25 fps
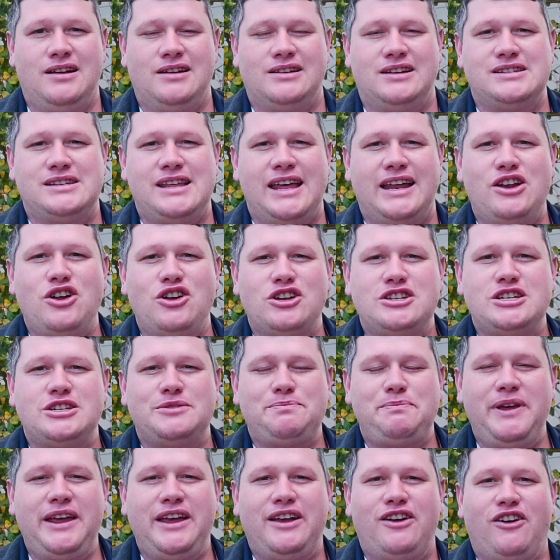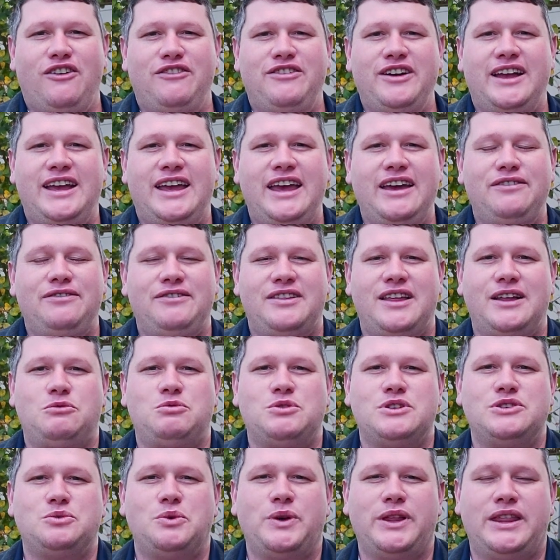Does that not speak of a gift
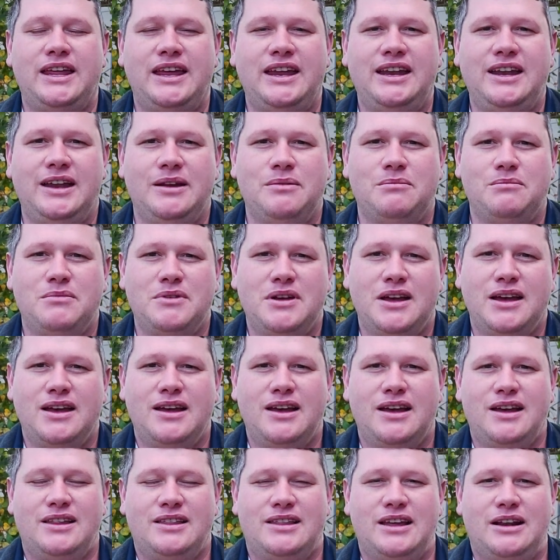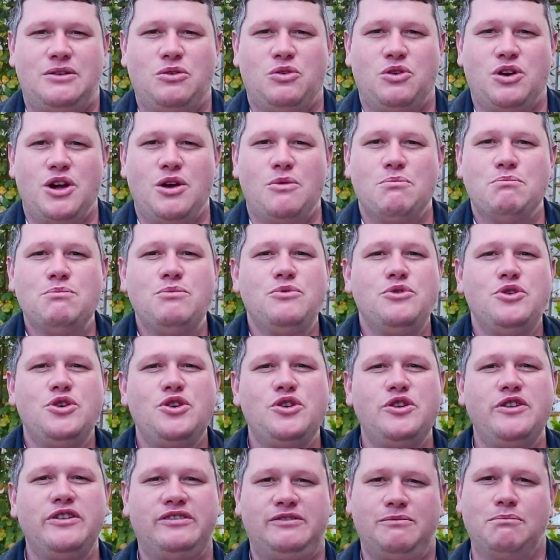that was within him that
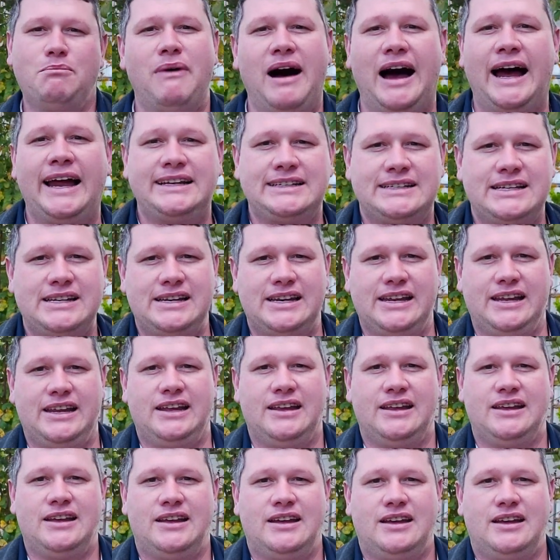moved mightily